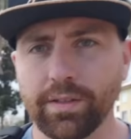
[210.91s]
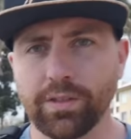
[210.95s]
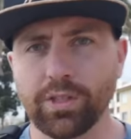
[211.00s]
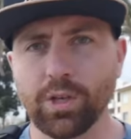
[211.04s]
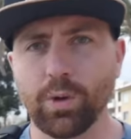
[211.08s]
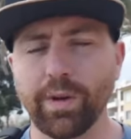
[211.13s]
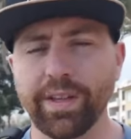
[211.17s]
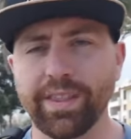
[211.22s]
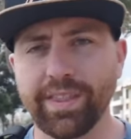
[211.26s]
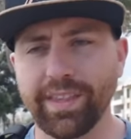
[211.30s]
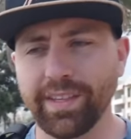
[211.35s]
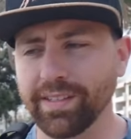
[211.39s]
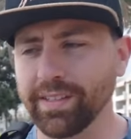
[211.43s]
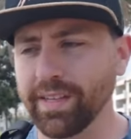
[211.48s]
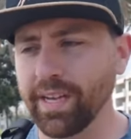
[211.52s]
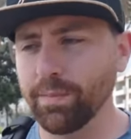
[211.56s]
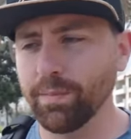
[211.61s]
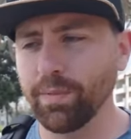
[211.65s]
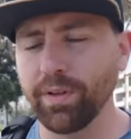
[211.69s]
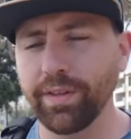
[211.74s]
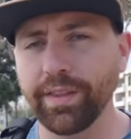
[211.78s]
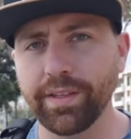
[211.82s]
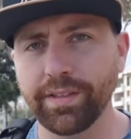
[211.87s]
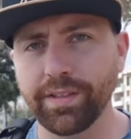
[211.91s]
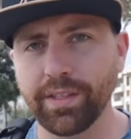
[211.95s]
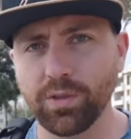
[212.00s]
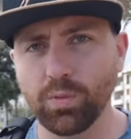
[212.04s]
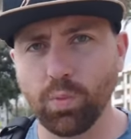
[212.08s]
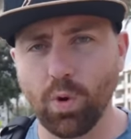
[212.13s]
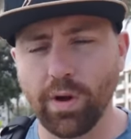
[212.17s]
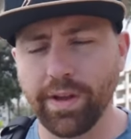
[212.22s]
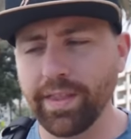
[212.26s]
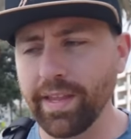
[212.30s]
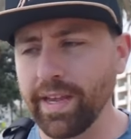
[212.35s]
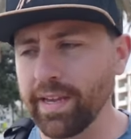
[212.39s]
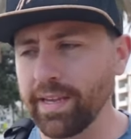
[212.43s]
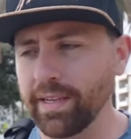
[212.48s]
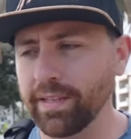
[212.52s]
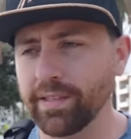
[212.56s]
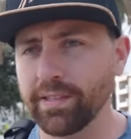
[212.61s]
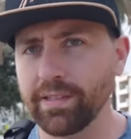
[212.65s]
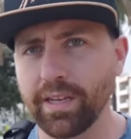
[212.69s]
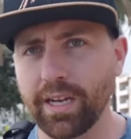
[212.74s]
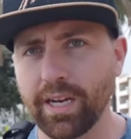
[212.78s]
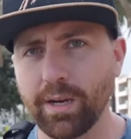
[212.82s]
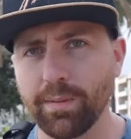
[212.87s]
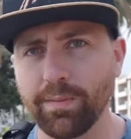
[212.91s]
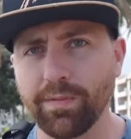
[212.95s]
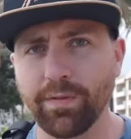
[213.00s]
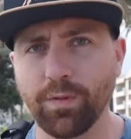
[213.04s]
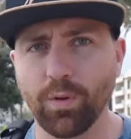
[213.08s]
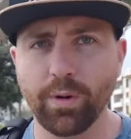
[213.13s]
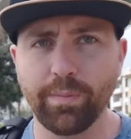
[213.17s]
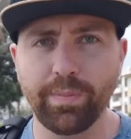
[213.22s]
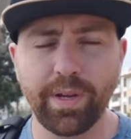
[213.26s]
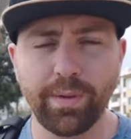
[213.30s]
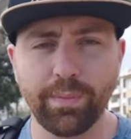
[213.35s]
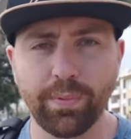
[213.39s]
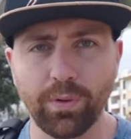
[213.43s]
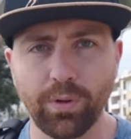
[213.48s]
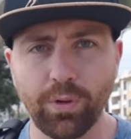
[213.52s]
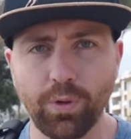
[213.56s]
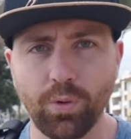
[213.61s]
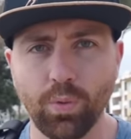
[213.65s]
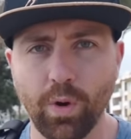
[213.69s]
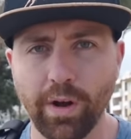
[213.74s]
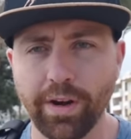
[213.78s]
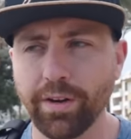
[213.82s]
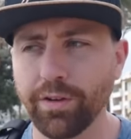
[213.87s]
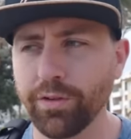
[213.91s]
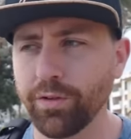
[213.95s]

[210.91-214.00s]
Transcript: So with this gimbal, this is one that is set up for people who want to